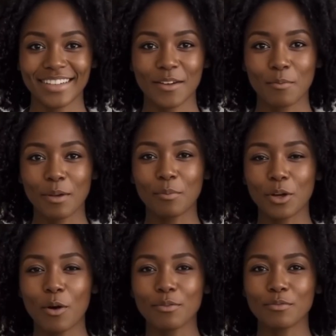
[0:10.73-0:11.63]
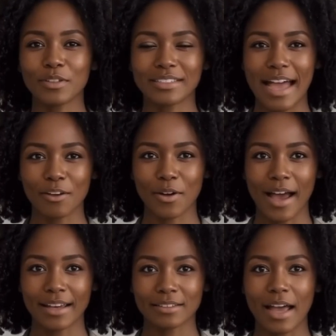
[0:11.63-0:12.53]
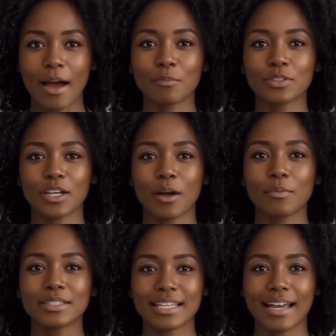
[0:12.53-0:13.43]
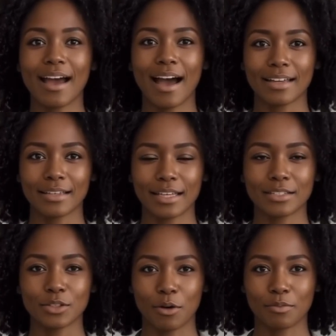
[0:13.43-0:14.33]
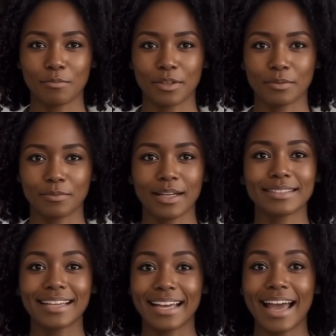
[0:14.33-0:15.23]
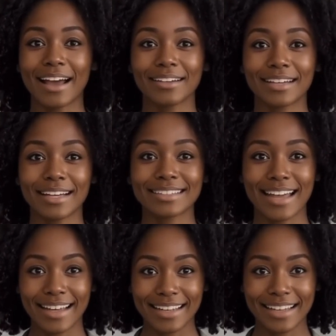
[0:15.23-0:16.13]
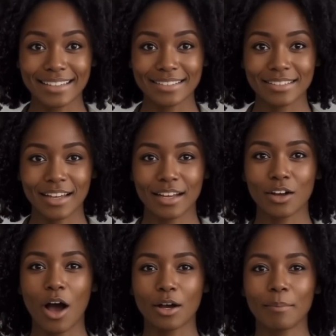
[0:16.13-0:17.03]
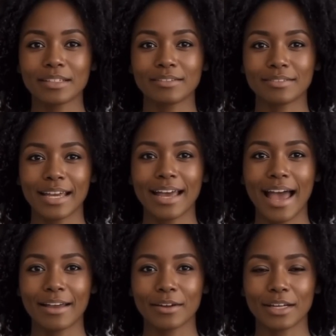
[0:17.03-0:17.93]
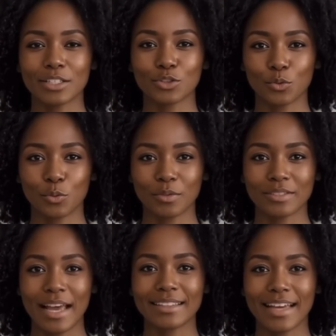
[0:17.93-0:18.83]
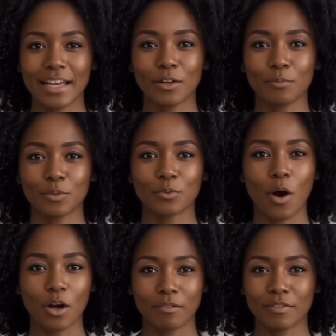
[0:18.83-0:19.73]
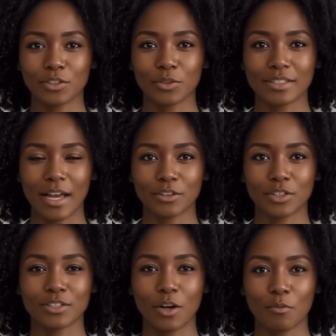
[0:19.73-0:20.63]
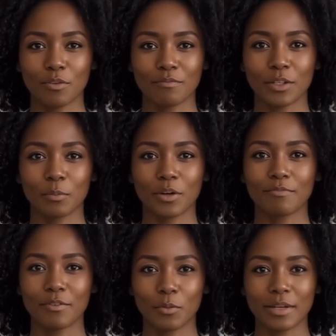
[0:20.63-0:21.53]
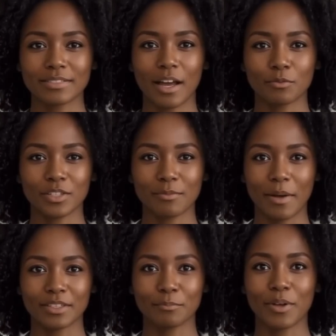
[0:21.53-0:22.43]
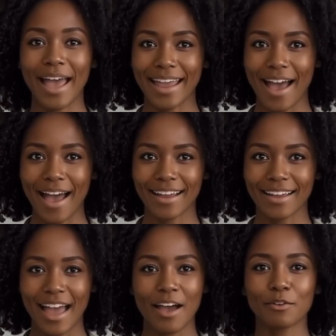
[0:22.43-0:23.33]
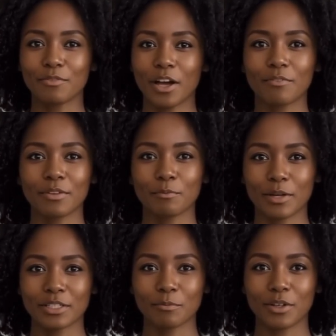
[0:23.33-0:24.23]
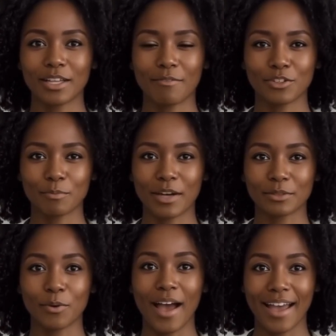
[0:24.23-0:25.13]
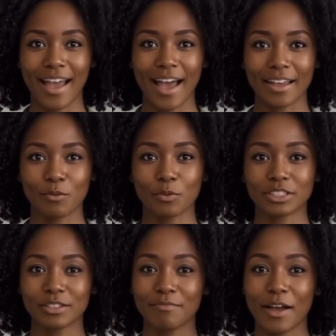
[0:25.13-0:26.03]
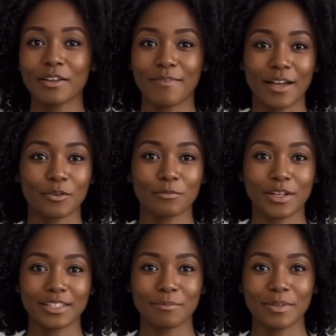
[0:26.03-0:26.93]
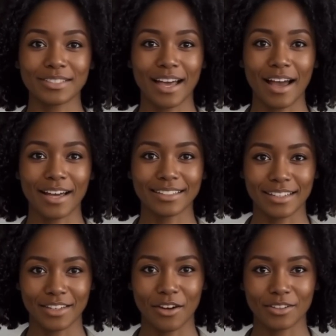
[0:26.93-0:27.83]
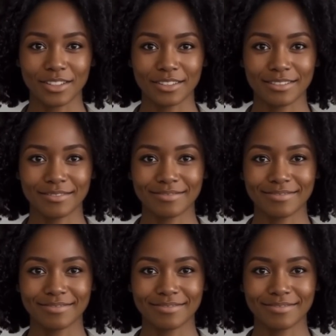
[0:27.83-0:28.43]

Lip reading: We will go through this outline. I will start with data analytics overview, data analytics techniques, talk about some data analytics tools, and take you through artificial intelligence overview with a focus on responsible AI and the relevant principles of responsible AI, which is very vital for us at BusyAI Technologies.